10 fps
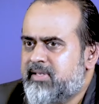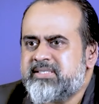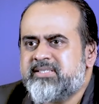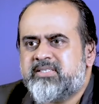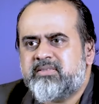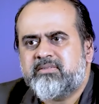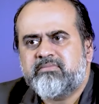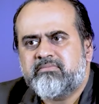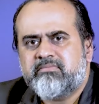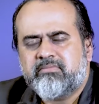is
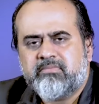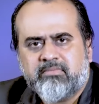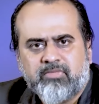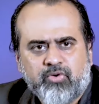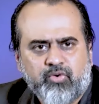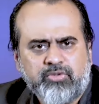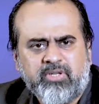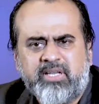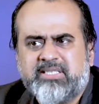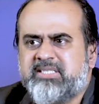
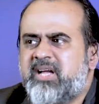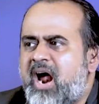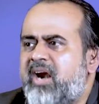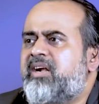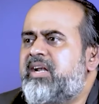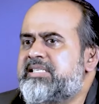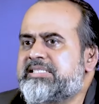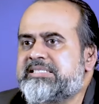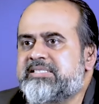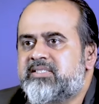ruthless,
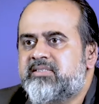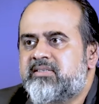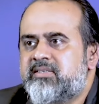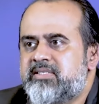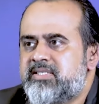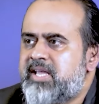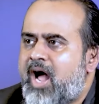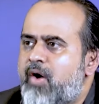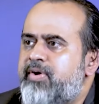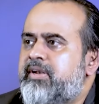heartless. See
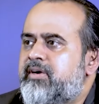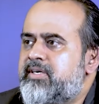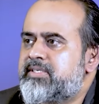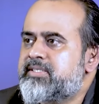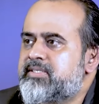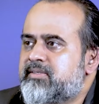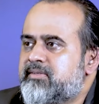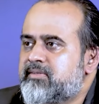how it hurts.